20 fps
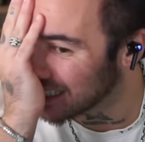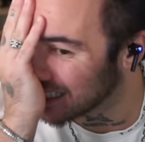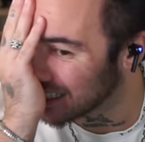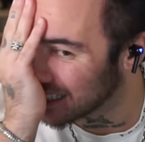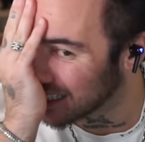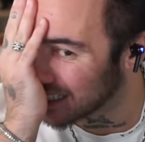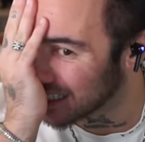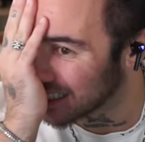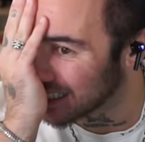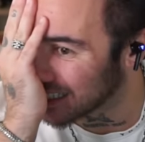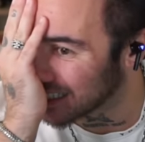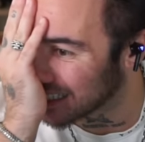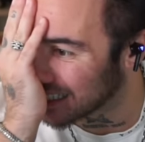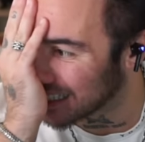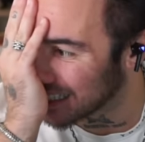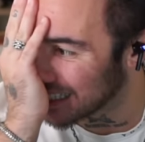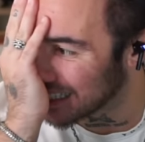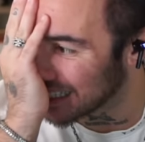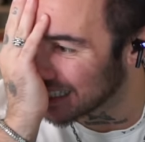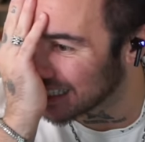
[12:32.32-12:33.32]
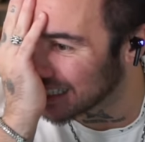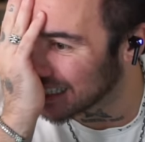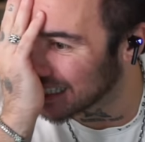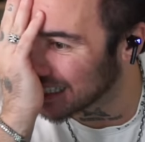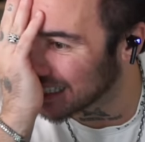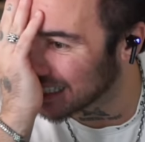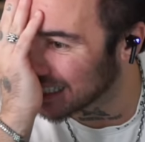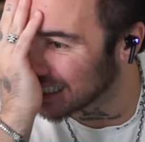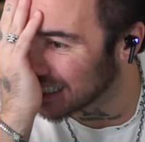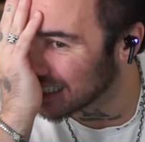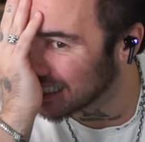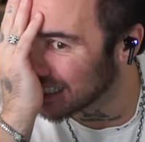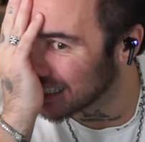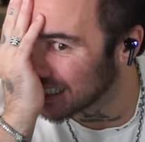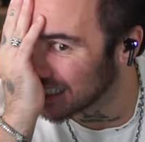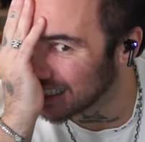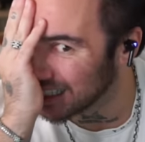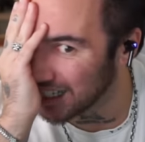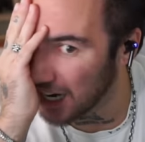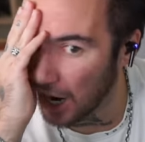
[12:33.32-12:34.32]
Oh, God.
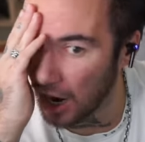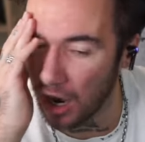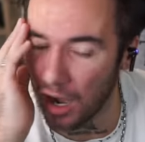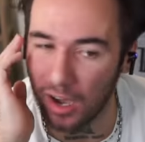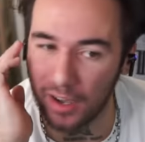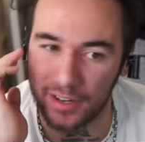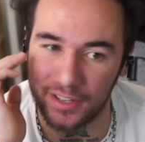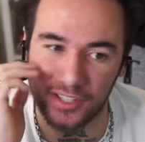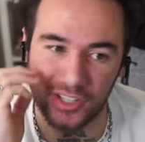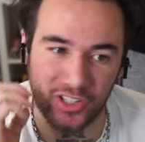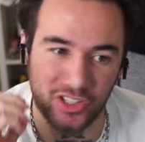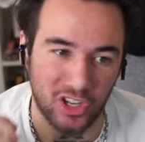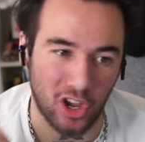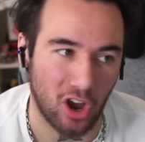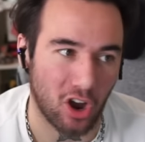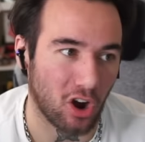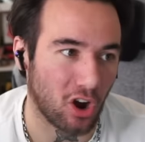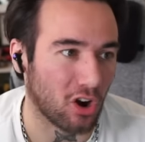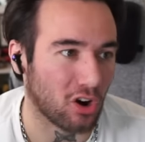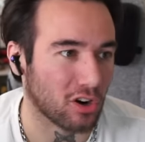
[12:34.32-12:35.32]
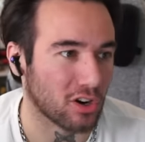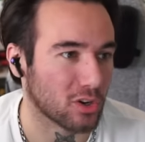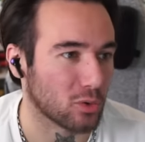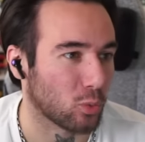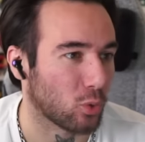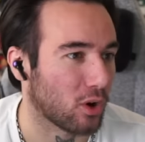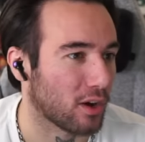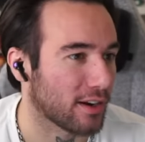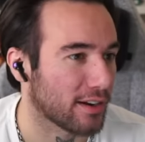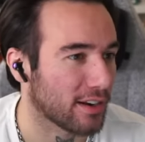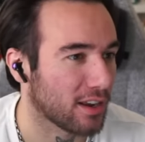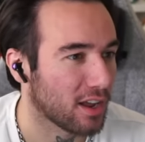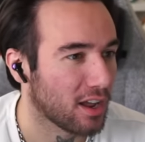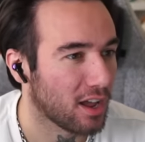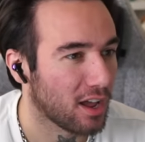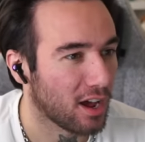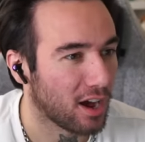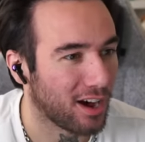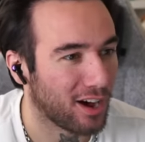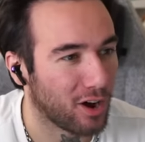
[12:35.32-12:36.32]
Oh, this is a hard one.
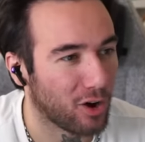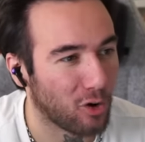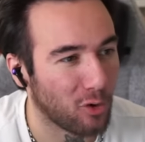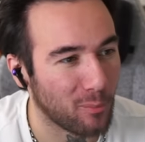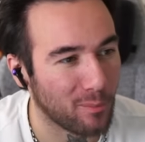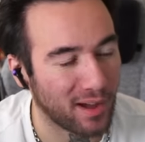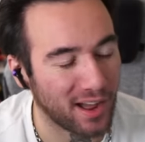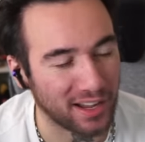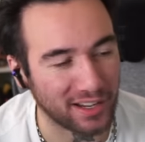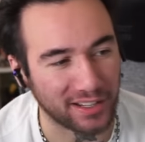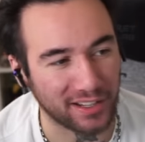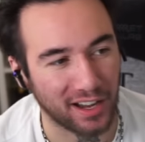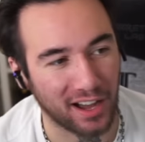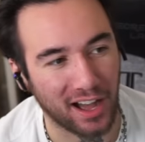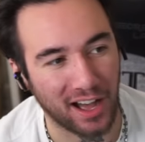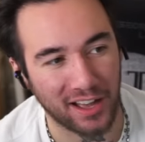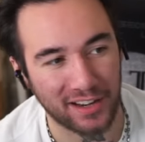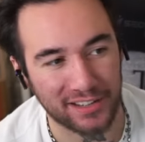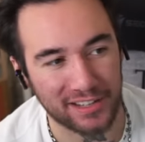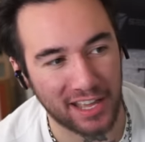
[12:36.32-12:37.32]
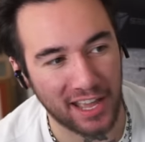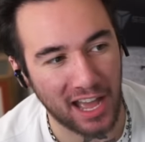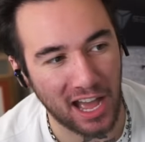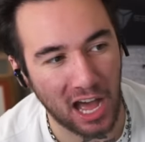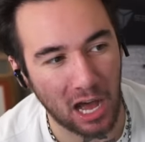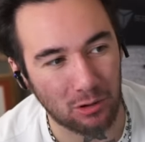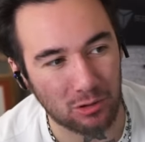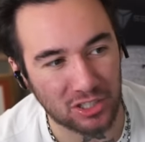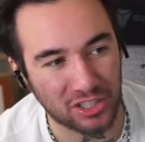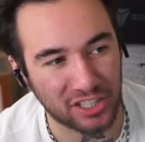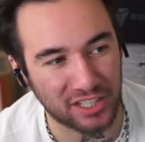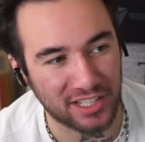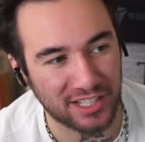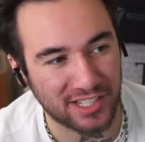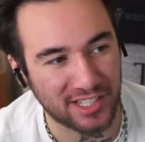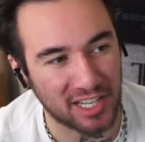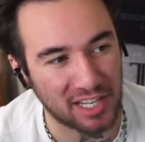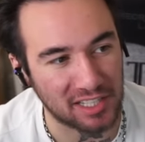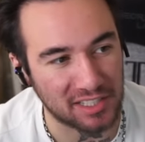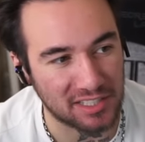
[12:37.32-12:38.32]
Oh, my God. Yeah, I was going to
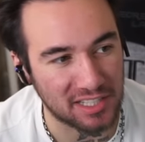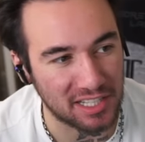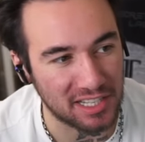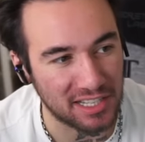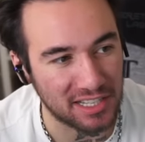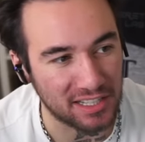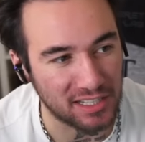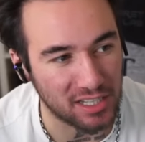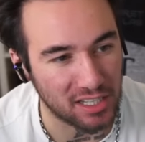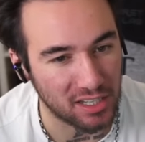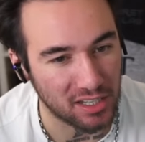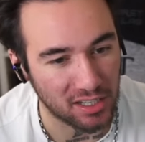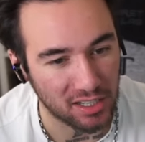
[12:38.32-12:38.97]
say D.